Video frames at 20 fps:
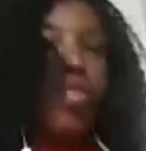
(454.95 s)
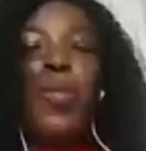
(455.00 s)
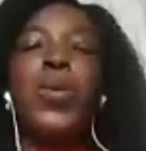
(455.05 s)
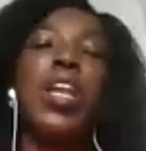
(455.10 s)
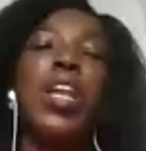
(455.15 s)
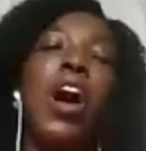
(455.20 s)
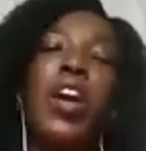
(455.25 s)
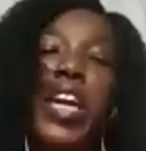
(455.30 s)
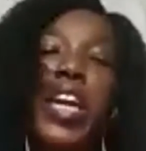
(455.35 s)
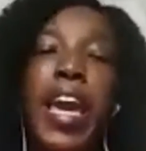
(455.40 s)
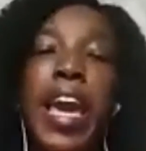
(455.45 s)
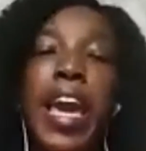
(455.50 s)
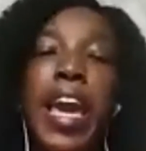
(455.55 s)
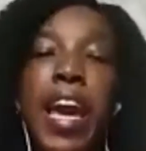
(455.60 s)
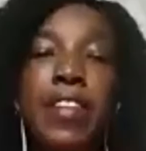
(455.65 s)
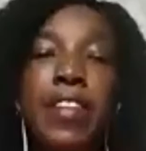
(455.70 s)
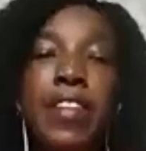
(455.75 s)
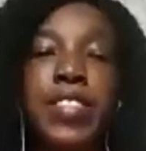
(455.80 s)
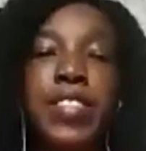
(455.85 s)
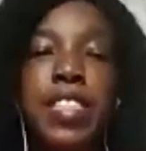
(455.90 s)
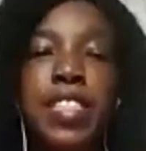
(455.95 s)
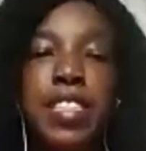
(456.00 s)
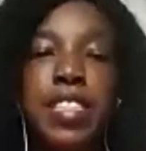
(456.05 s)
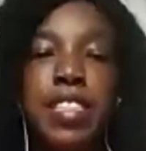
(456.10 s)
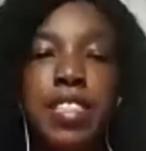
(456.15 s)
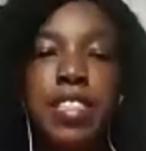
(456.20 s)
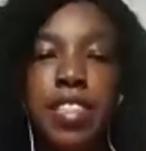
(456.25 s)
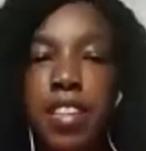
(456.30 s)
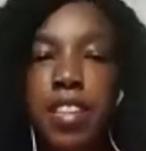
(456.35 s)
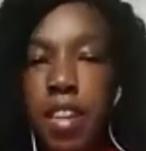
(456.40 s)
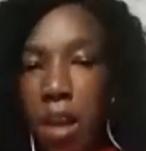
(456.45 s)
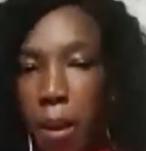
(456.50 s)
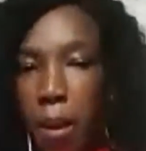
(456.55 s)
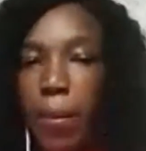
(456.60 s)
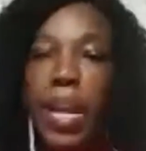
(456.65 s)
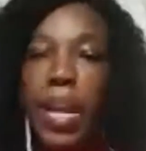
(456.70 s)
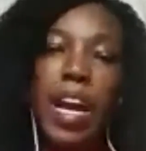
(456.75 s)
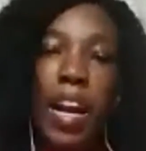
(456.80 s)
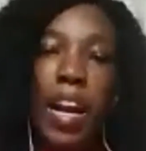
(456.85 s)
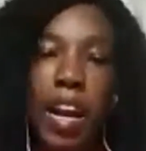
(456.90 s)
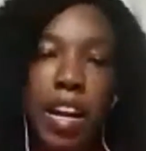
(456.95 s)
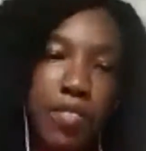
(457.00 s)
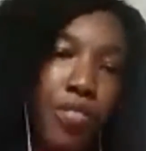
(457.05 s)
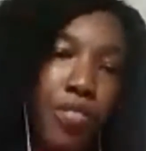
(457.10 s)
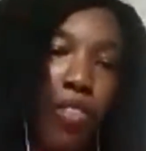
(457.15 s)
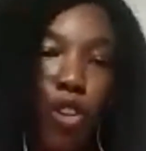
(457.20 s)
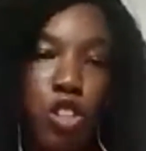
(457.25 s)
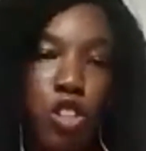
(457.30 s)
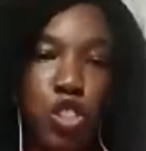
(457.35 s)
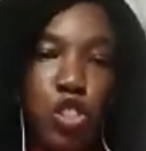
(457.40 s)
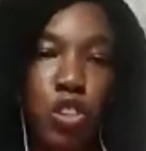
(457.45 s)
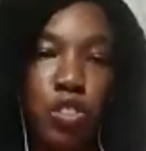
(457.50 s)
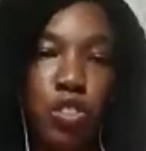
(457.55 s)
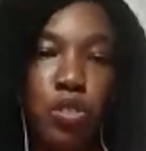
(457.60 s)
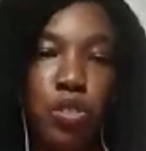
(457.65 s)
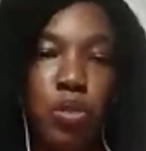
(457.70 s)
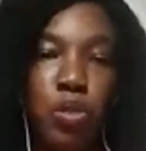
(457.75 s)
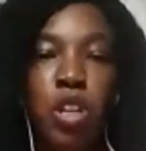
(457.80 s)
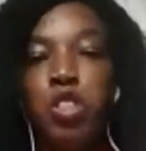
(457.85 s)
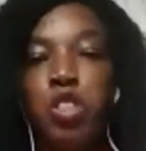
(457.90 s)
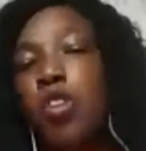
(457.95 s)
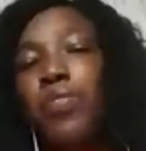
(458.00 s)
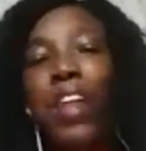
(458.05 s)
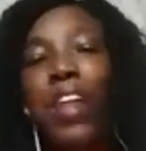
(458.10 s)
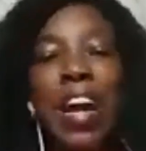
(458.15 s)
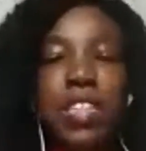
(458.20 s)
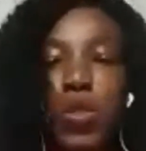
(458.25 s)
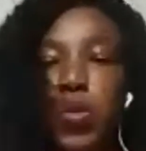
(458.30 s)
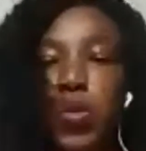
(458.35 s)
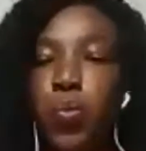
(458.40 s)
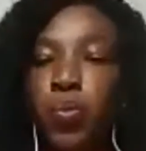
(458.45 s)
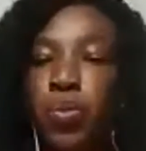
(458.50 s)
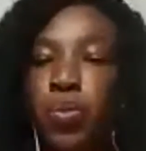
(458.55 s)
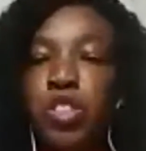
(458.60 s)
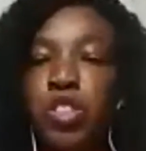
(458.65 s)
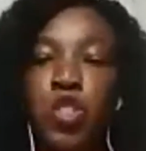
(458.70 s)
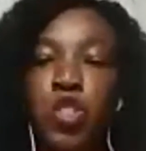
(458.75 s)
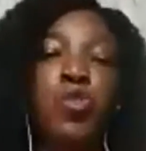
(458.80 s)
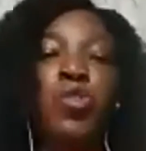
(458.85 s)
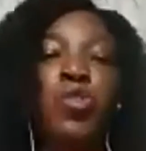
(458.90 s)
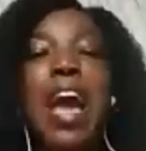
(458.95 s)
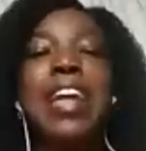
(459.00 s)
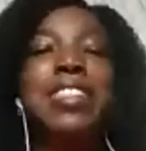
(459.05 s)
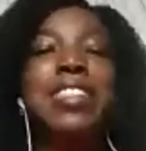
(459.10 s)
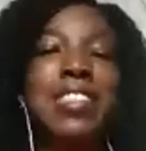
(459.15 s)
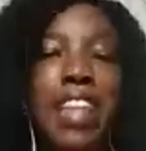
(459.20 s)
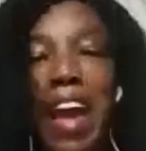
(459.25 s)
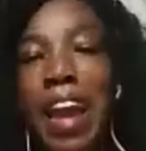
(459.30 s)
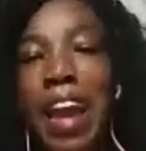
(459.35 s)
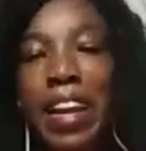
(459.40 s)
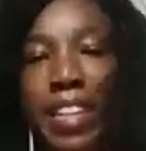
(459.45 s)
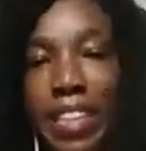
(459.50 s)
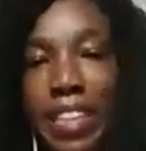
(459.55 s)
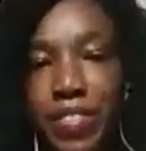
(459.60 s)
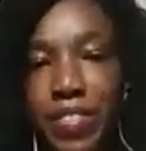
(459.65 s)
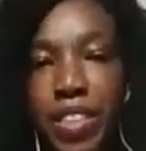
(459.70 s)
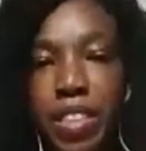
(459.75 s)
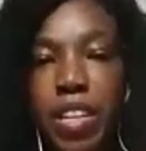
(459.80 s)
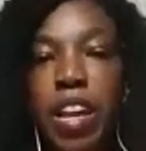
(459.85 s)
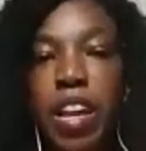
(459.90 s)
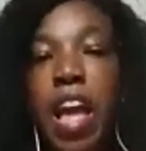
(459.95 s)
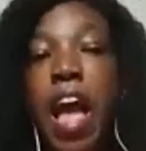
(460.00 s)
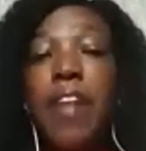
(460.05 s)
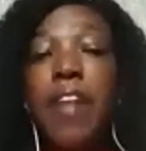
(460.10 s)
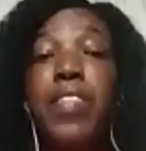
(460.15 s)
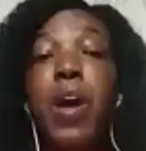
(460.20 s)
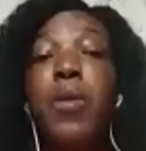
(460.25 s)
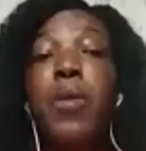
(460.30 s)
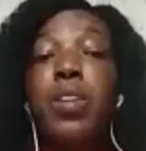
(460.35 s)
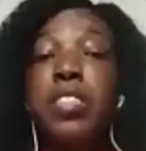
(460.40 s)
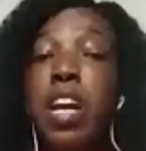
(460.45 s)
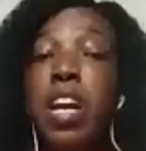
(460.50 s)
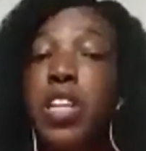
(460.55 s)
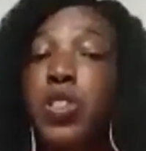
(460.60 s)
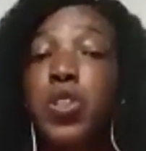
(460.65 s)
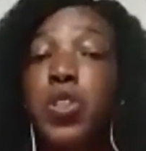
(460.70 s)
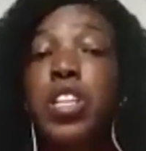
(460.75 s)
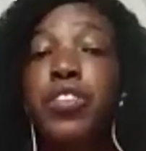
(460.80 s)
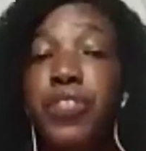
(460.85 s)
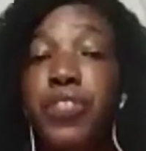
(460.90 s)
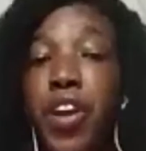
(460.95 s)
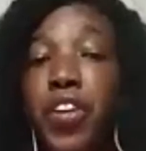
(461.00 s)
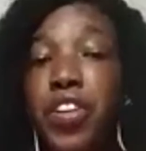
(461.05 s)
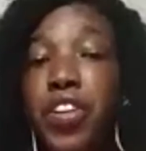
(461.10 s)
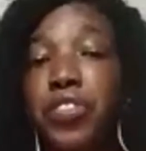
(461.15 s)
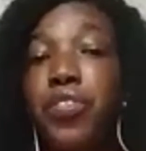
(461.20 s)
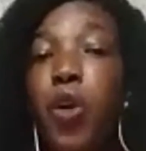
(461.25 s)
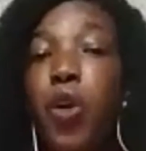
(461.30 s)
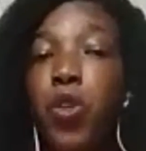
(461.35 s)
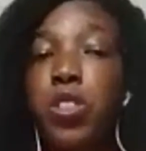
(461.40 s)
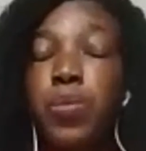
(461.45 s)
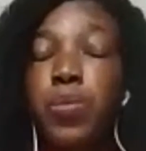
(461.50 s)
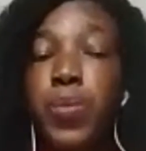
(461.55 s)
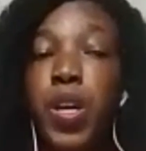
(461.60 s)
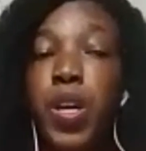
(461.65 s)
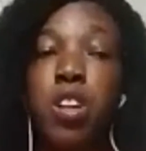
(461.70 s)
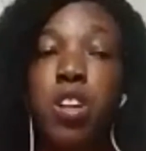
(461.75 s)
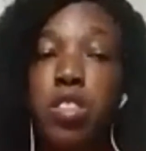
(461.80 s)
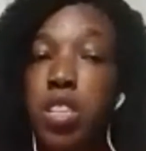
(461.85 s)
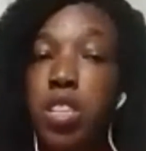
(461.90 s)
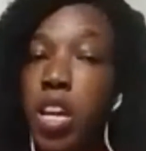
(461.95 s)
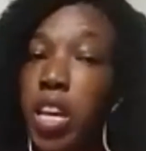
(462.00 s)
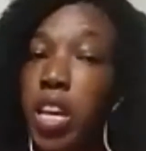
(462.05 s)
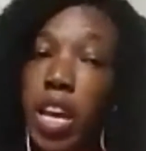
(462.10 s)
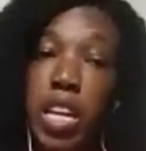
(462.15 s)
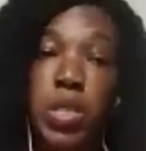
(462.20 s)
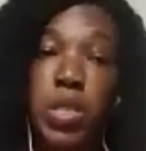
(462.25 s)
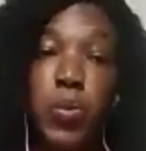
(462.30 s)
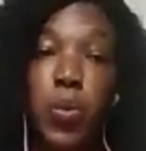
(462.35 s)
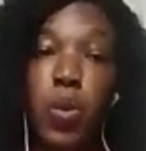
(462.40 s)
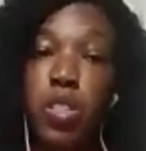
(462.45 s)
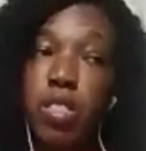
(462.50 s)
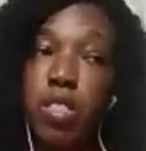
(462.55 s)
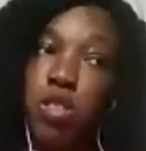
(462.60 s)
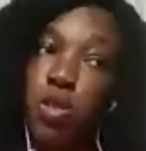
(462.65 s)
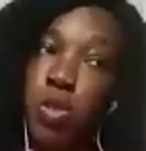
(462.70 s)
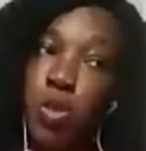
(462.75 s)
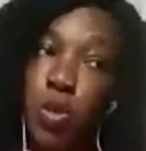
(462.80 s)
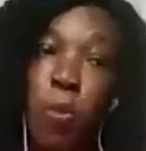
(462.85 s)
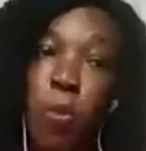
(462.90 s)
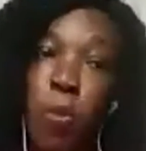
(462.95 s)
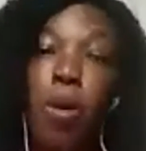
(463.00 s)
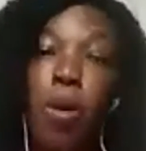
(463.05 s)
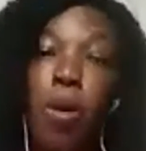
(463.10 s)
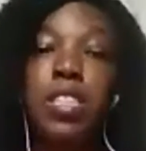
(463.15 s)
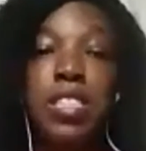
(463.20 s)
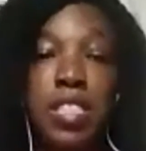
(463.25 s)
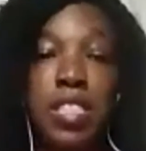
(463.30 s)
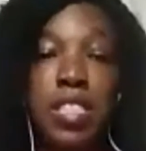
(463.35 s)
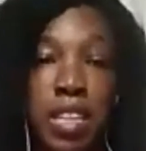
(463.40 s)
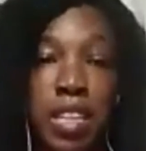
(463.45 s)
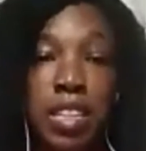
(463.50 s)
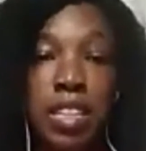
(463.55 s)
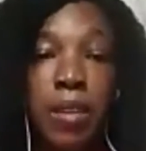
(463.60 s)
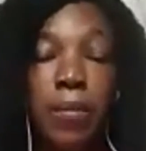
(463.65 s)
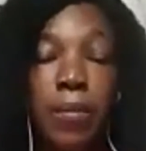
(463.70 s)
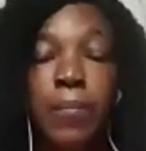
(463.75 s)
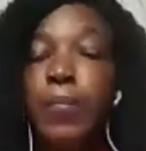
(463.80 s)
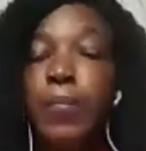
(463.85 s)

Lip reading: without KFC, Bella can't function. So that's the truth I started living. And that was actually very false, because, hey, guess what? 2 months in,